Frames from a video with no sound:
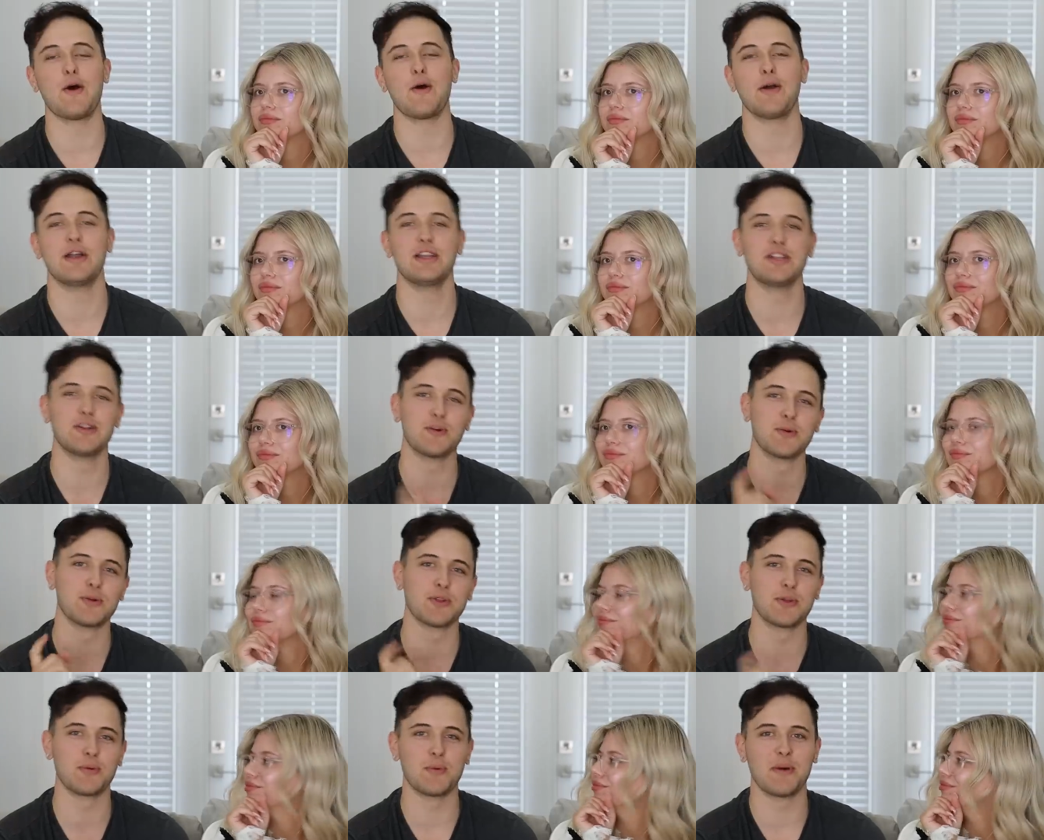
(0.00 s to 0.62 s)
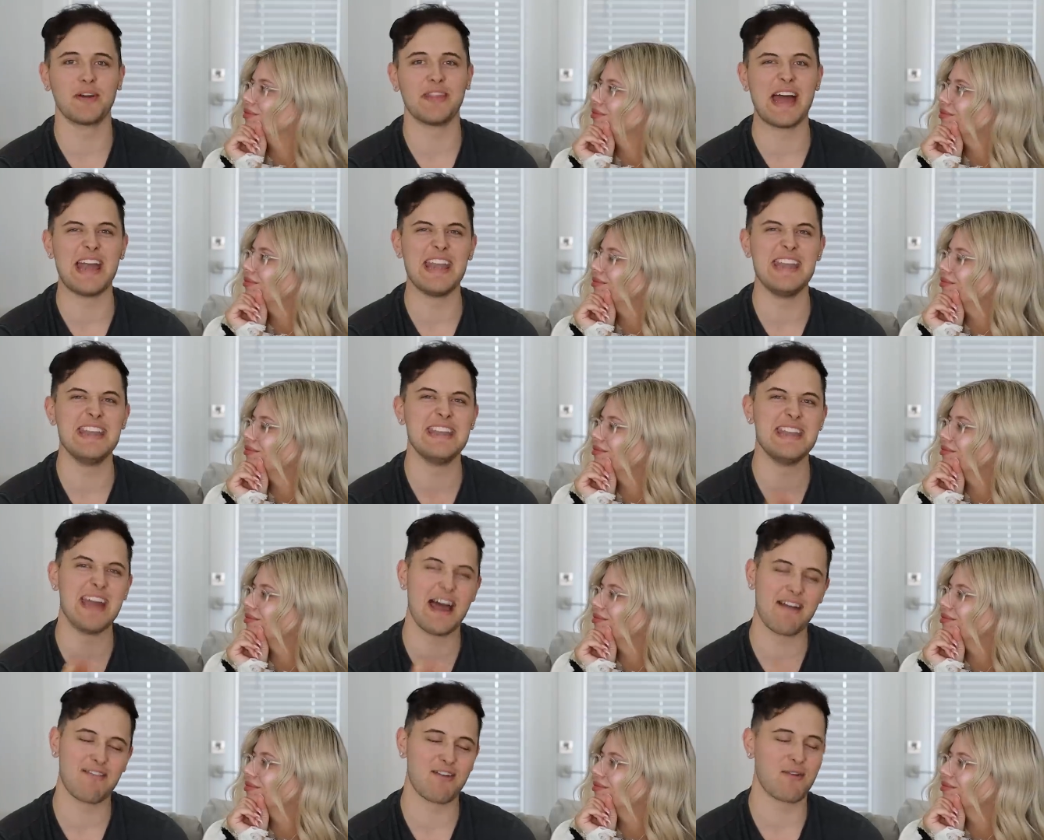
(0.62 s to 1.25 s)
Speaker 1: oh, and you were the one that
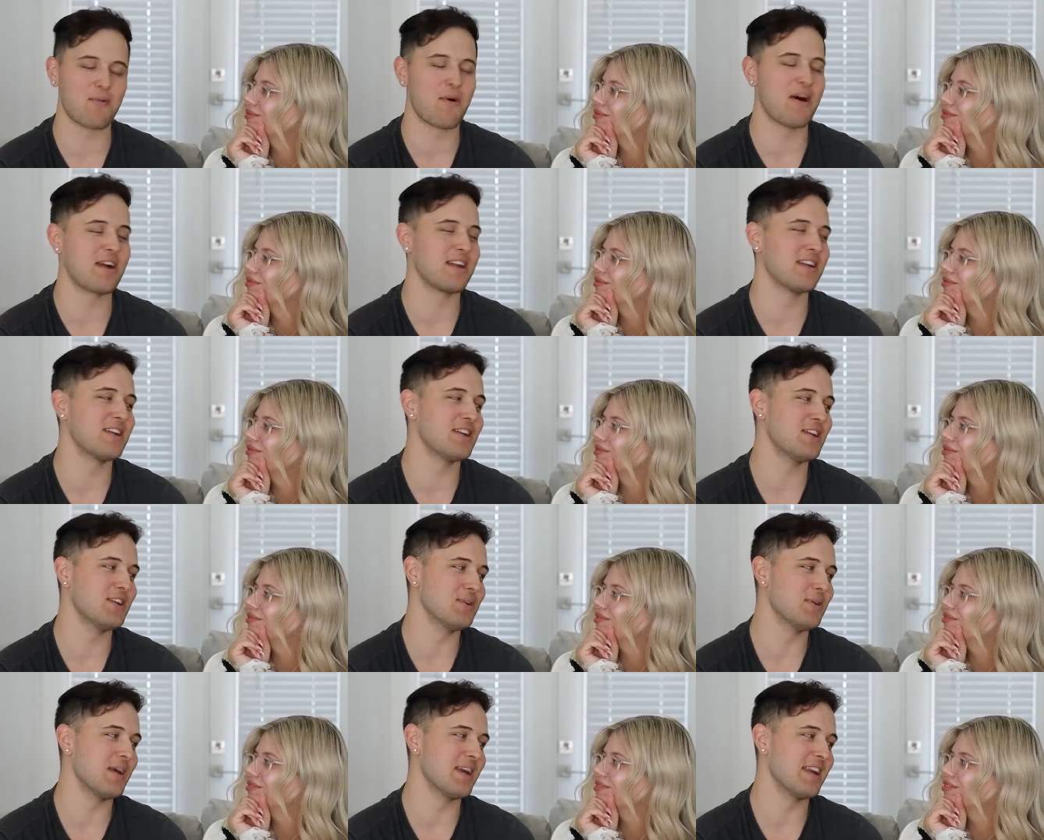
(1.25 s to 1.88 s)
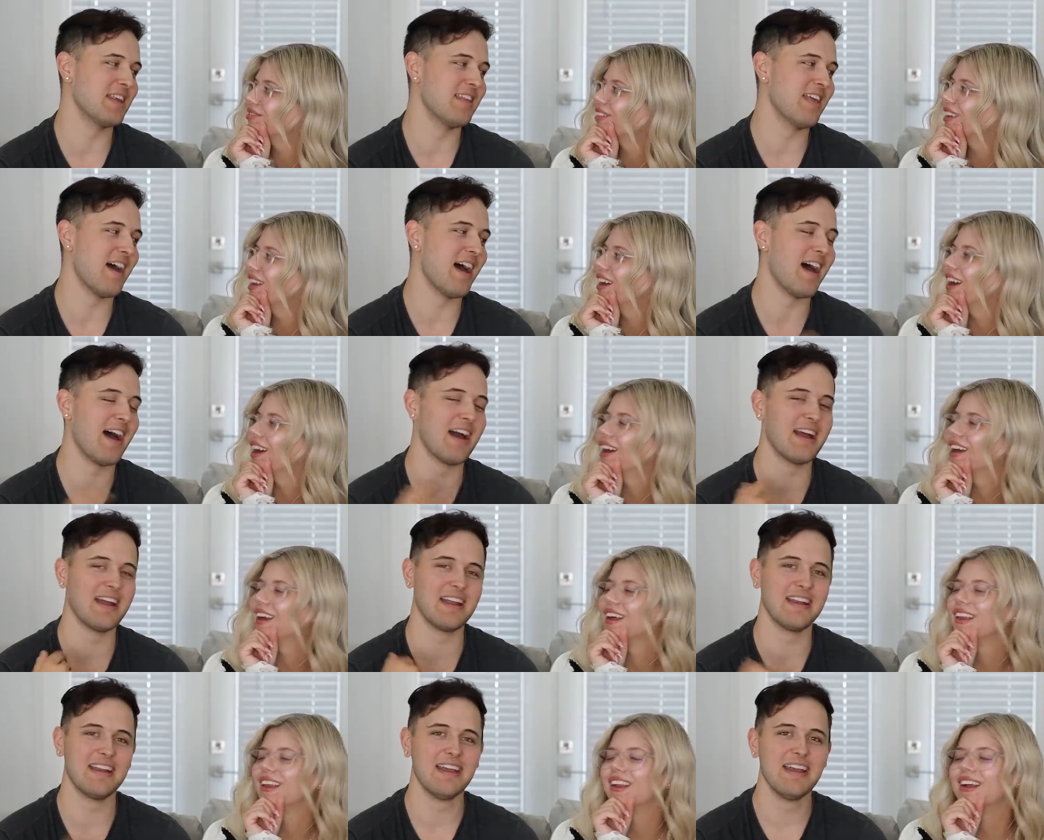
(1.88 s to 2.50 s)
never wanted to do any of that.
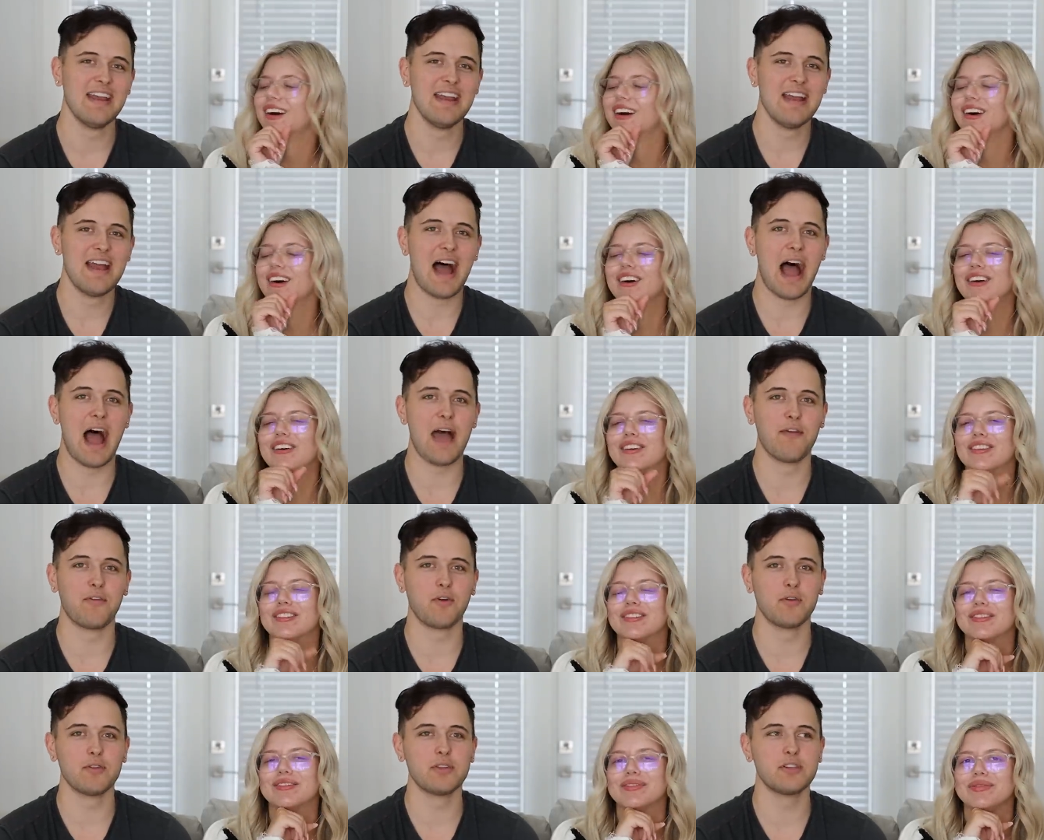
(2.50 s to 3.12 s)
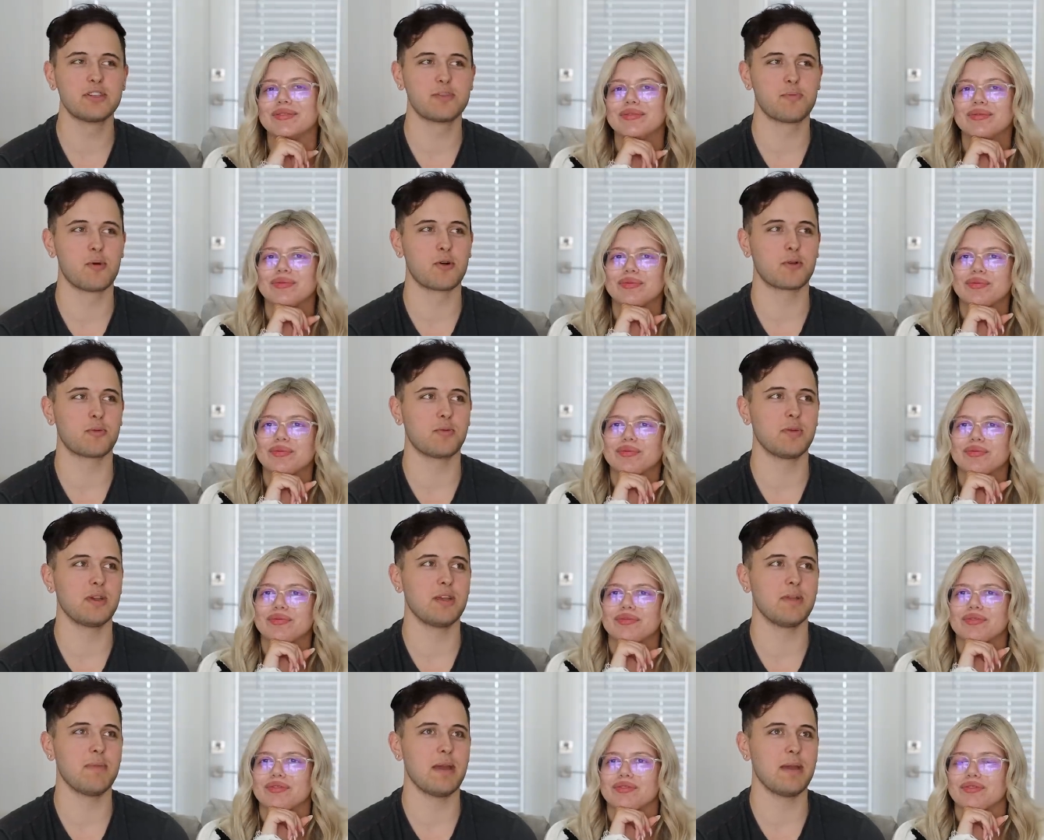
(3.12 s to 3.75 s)
I know. I've only
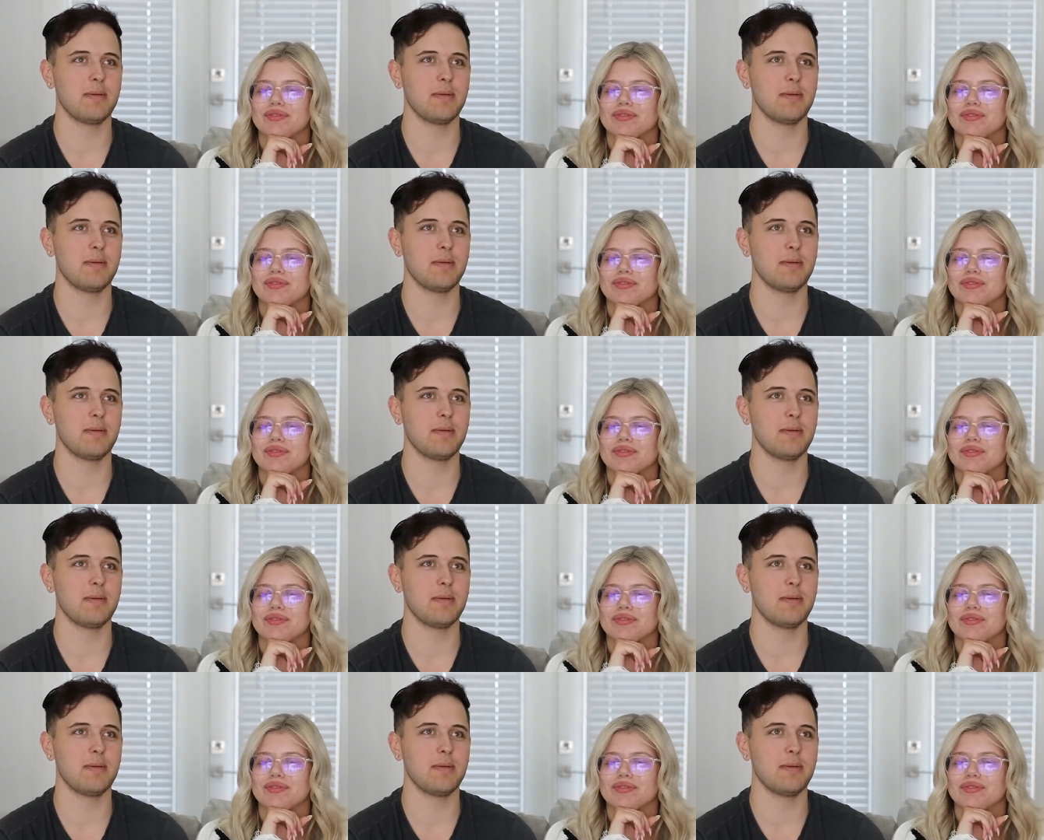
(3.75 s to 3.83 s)
smoked weed